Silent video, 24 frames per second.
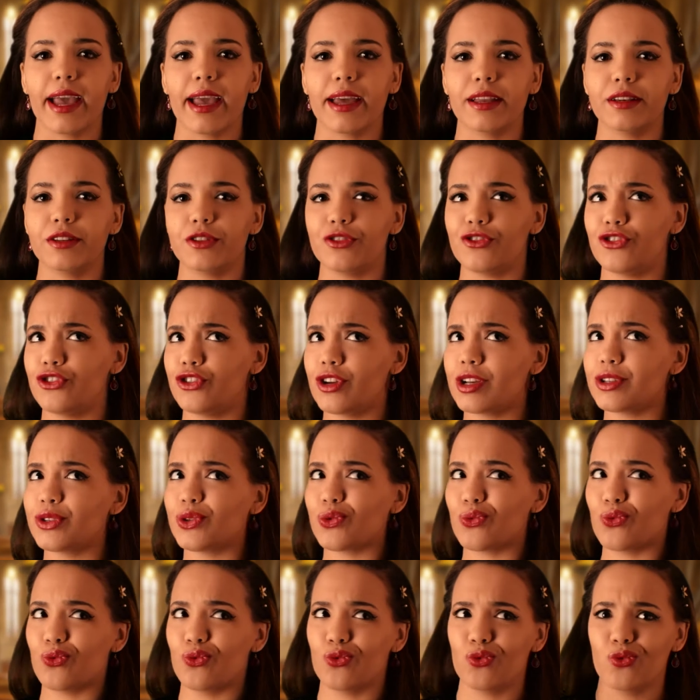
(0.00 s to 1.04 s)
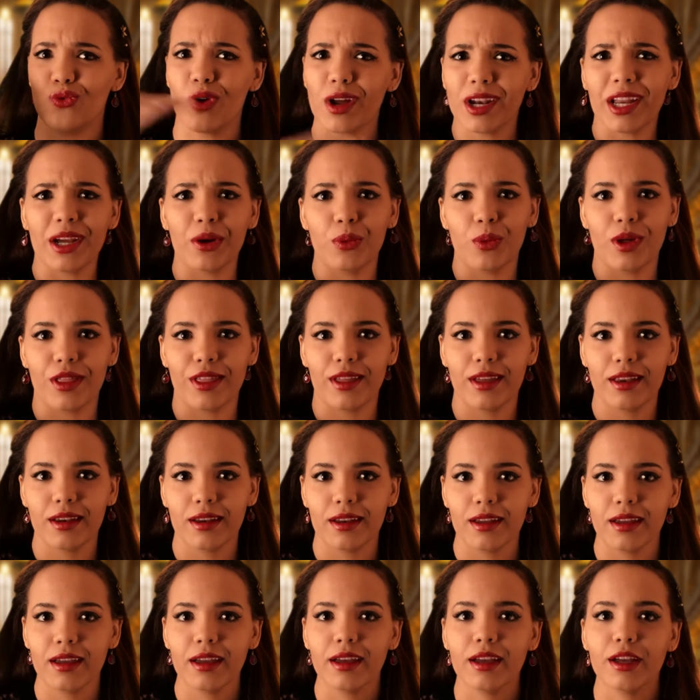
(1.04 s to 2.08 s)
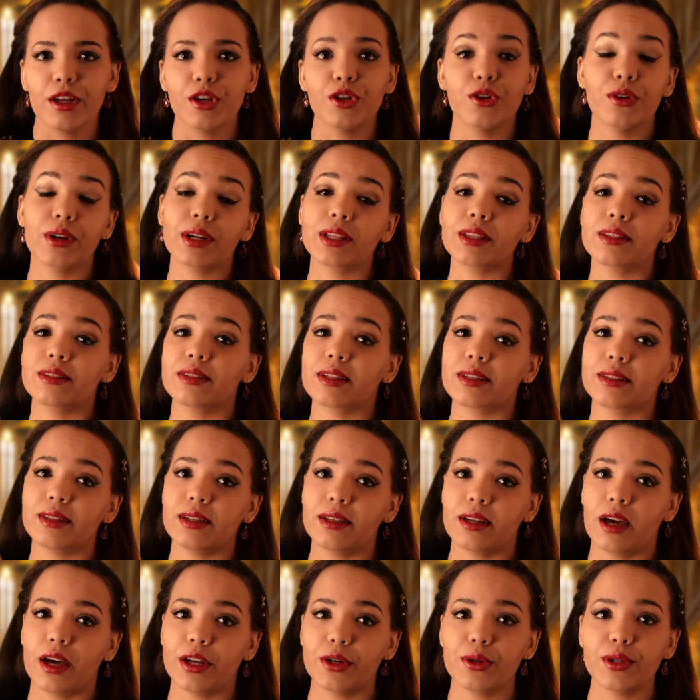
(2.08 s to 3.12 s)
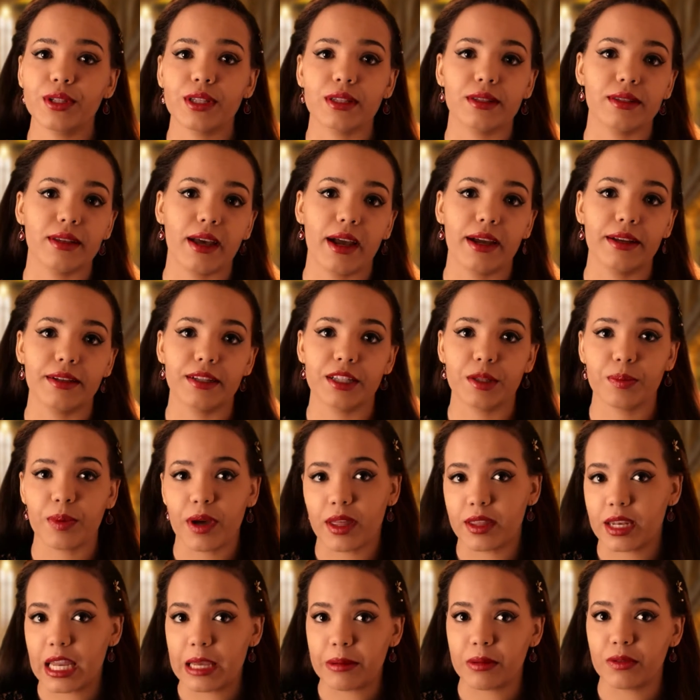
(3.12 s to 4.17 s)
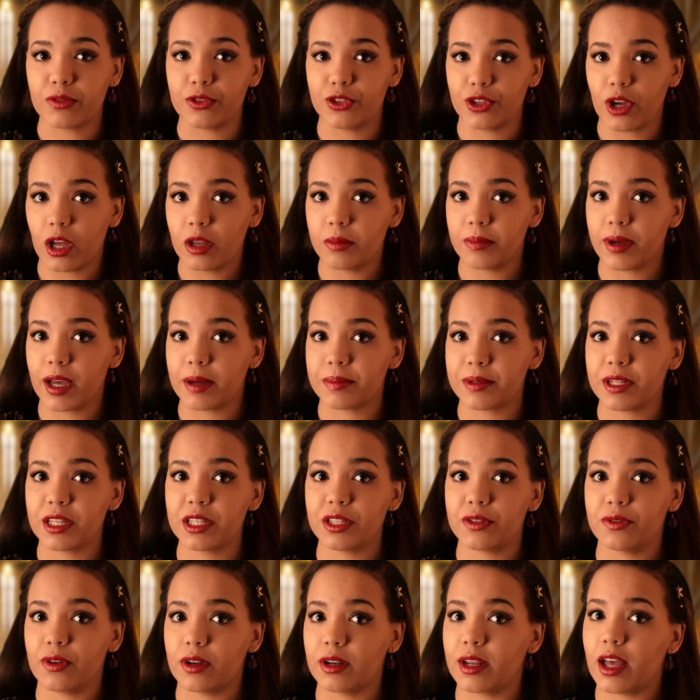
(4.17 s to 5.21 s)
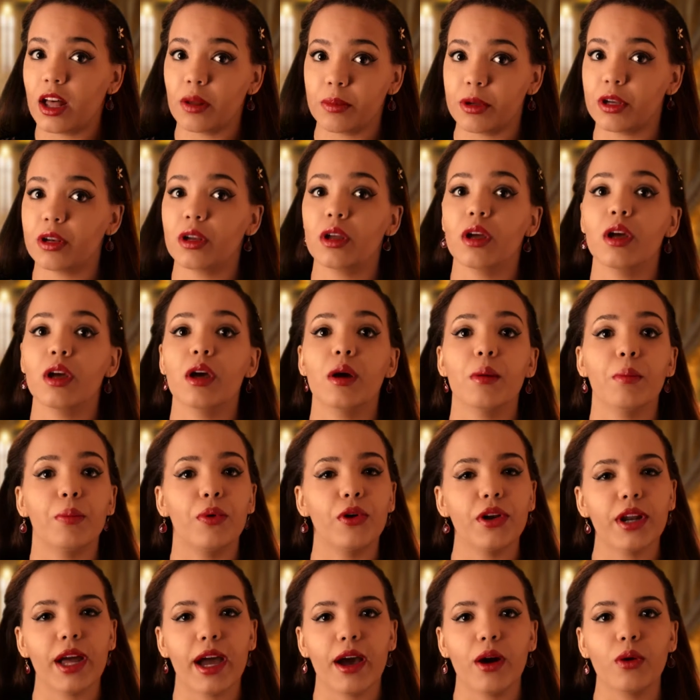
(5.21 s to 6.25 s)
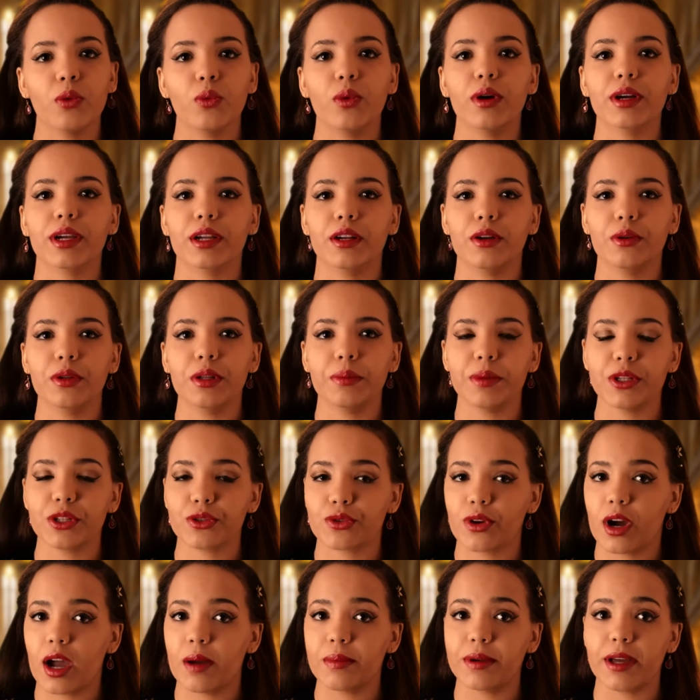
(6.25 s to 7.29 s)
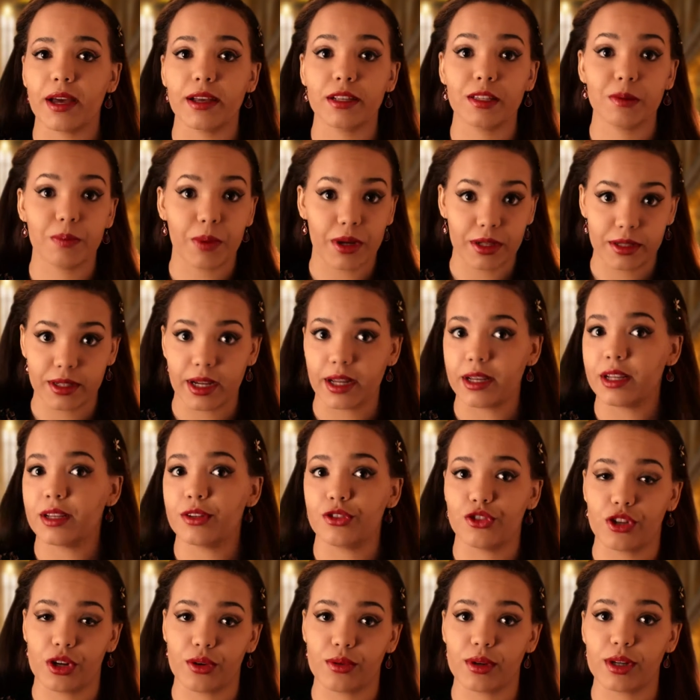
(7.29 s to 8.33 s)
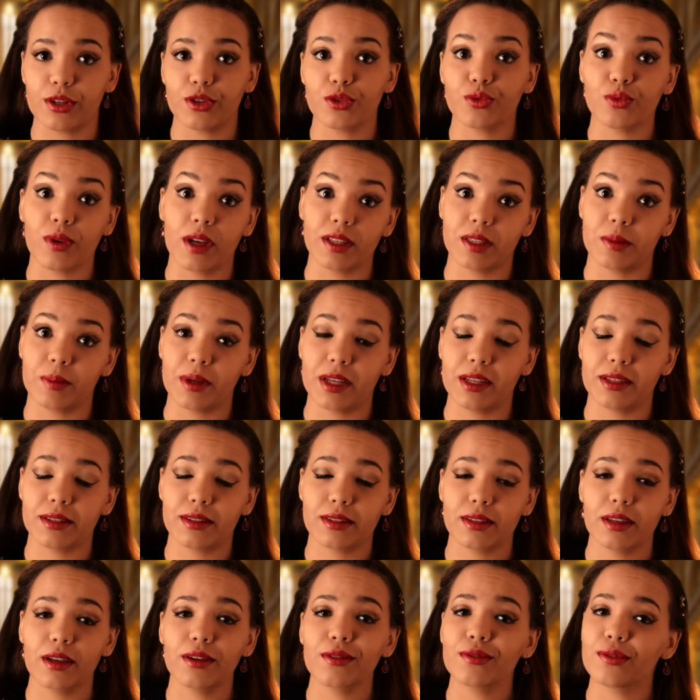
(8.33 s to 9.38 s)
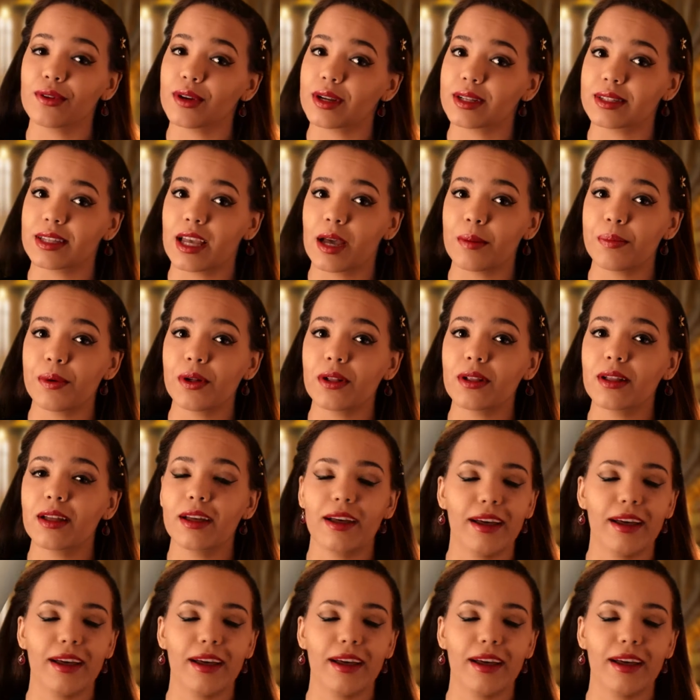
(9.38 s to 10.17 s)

and just running with it, during the 1600s, a scientist by the name of John Baptiste von Helmont put out what can only be described as spontaneous generation recipes. For example,